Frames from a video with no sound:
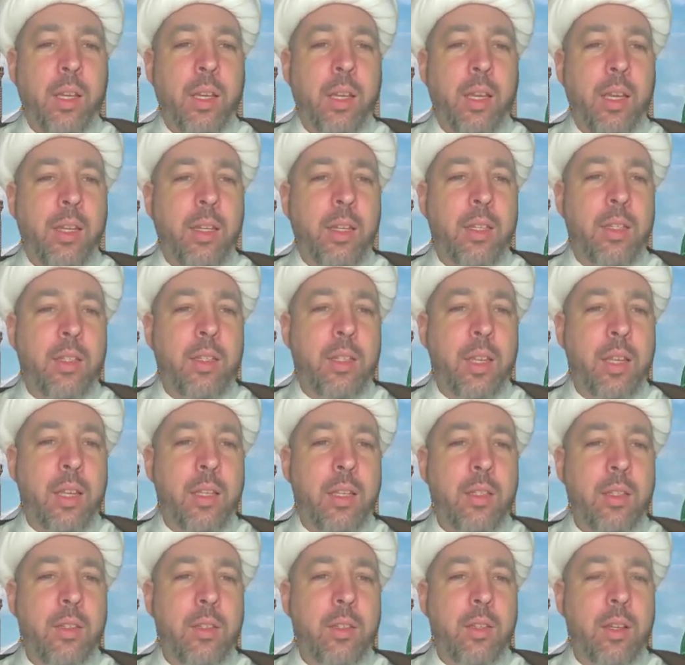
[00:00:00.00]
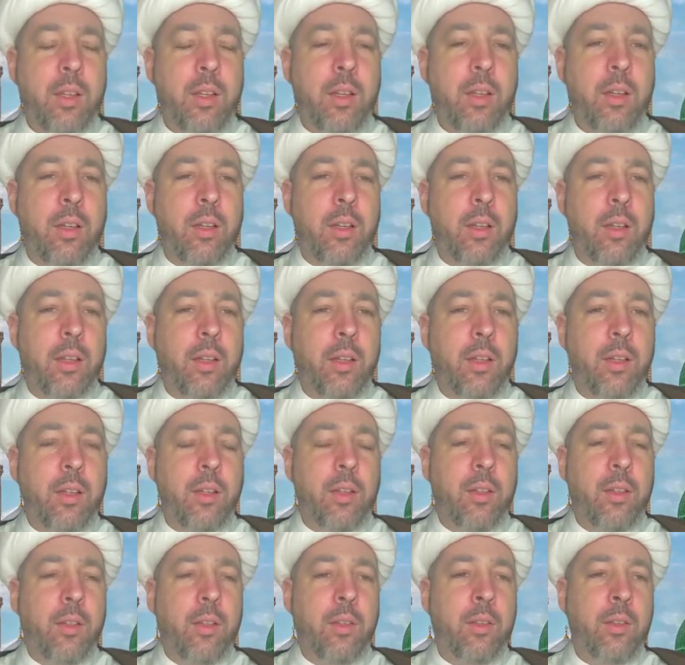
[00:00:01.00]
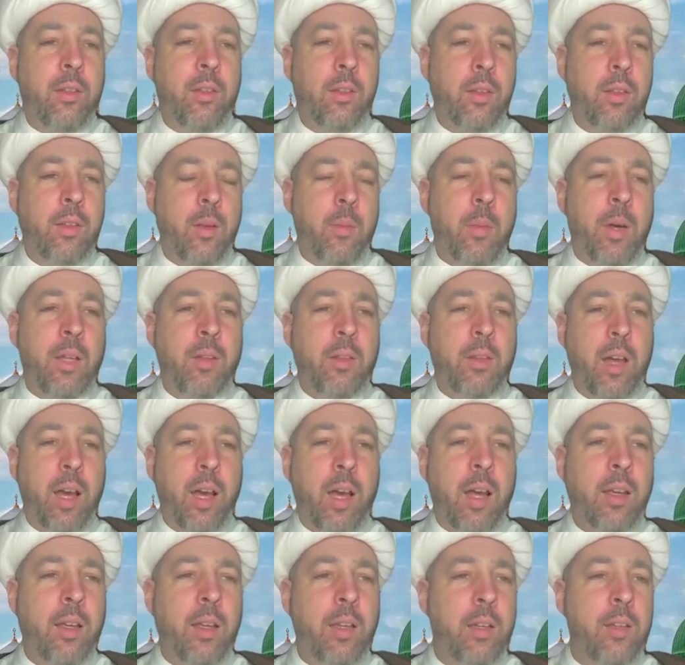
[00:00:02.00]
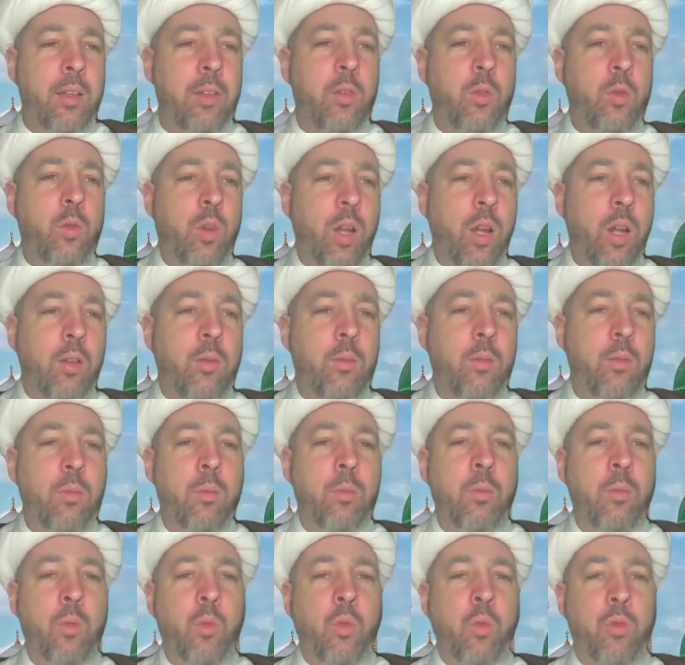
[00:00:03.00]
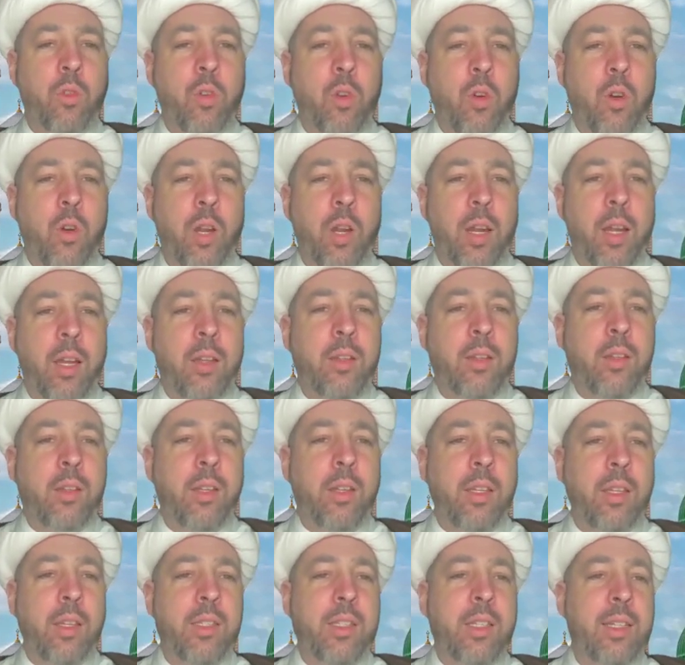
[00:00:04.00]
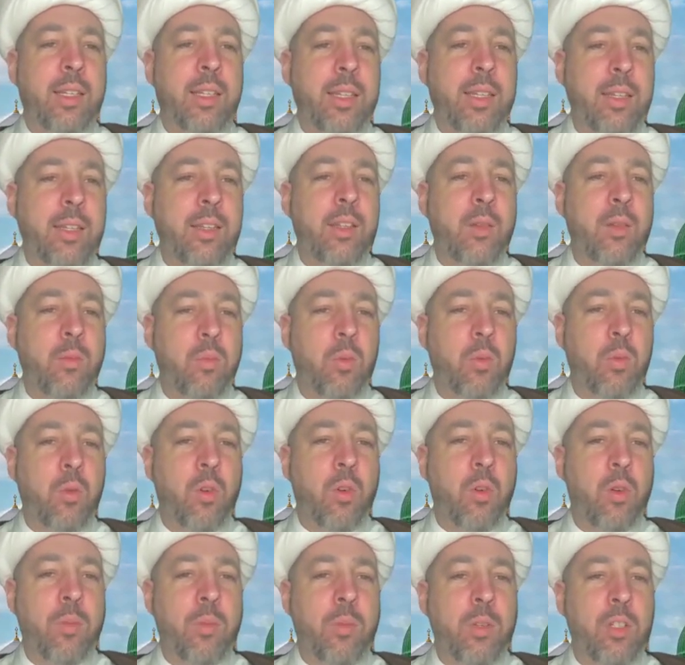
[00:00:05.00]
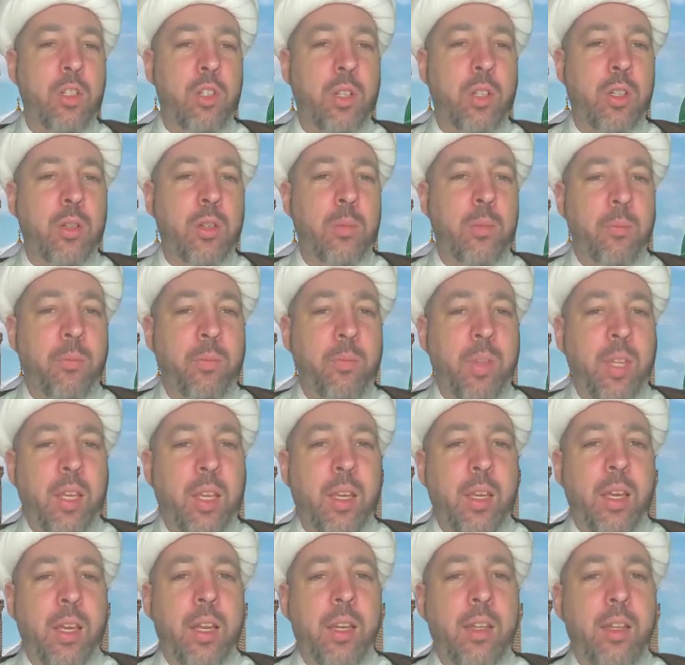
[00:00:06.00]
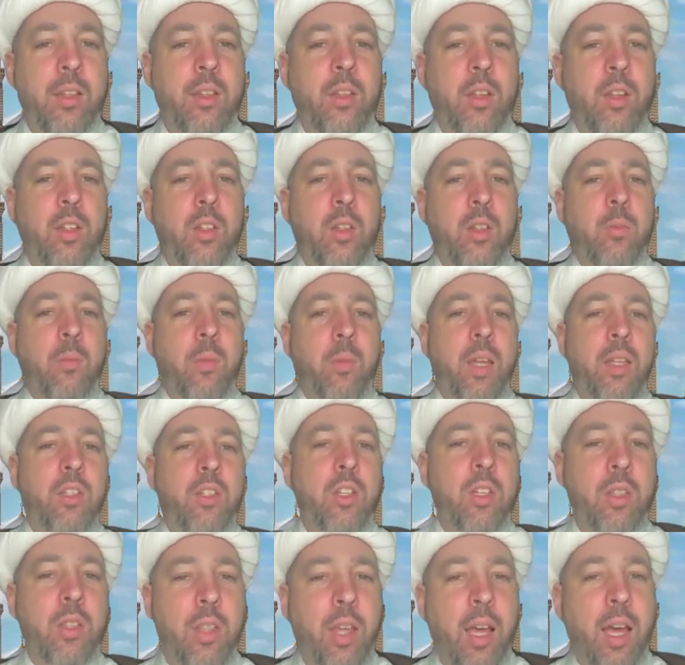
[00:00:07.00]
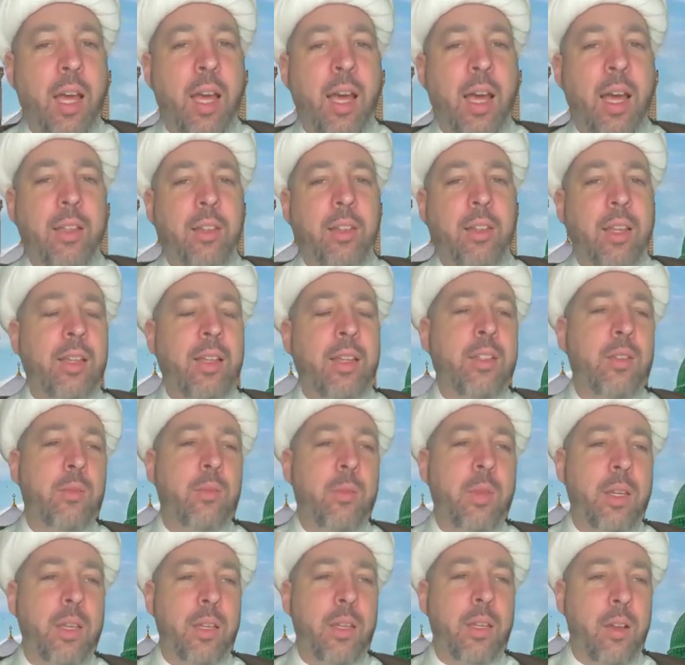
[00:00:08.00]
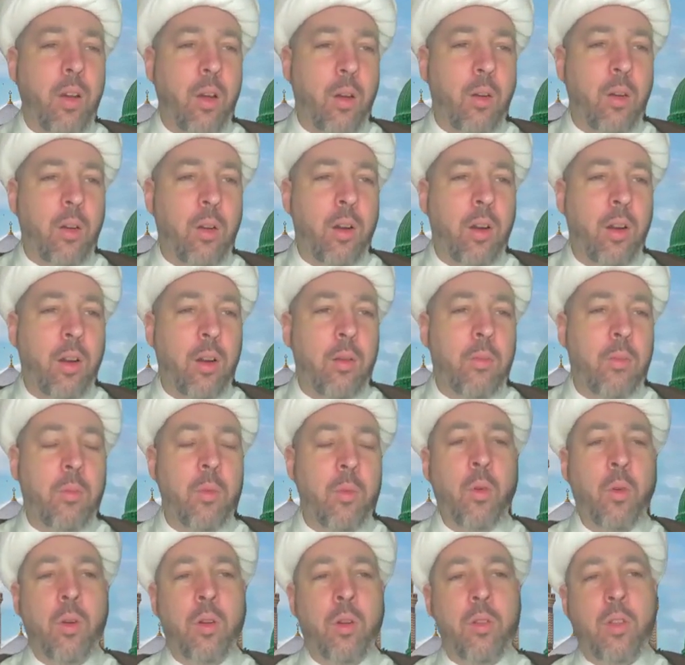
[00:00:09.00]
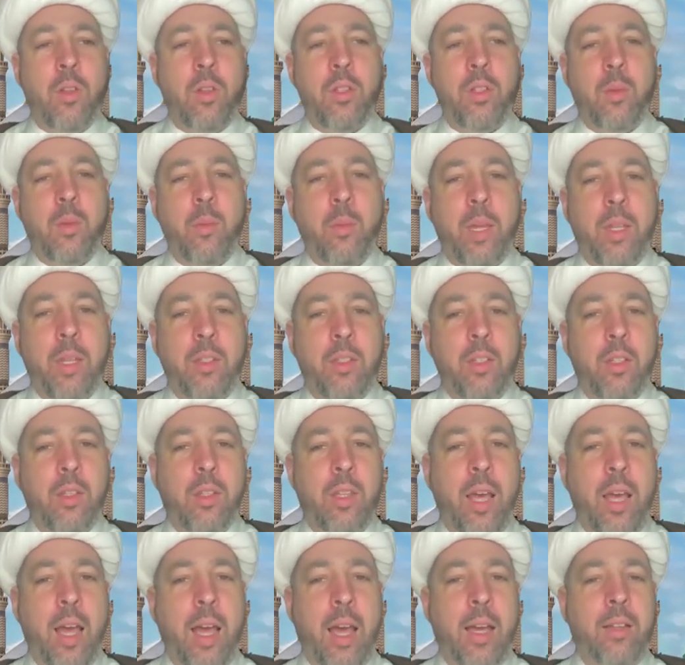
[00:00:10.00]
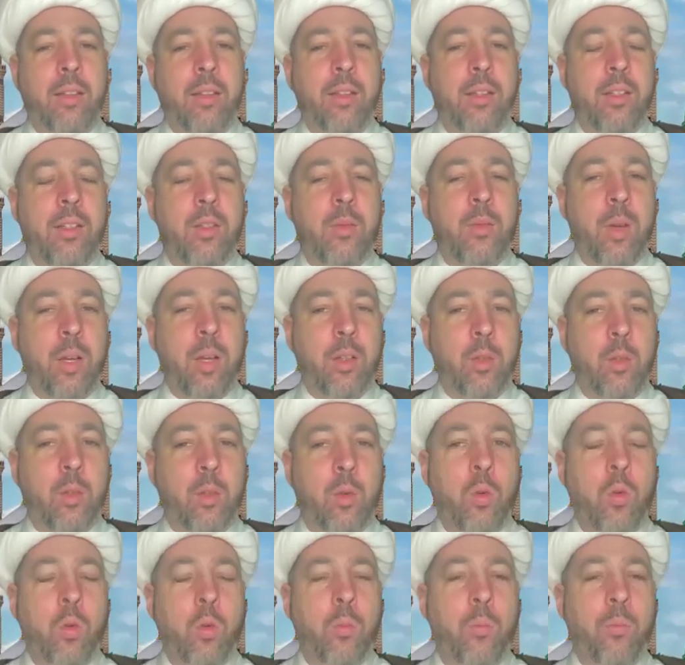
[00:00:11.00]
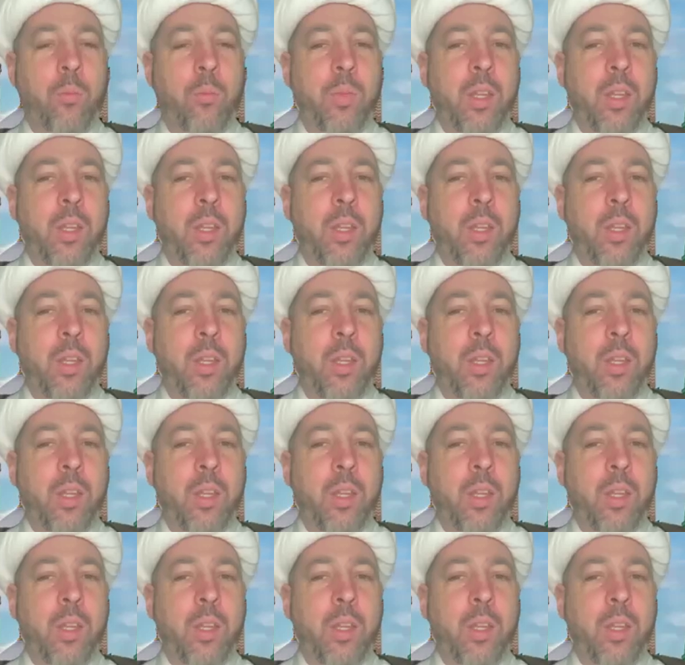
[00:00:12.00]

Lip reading: And he says about the ayat, and do not move your hand, is a lenient prohibition. And it doesn't mention the act as being haram, or it doesn't mention the act as makruh.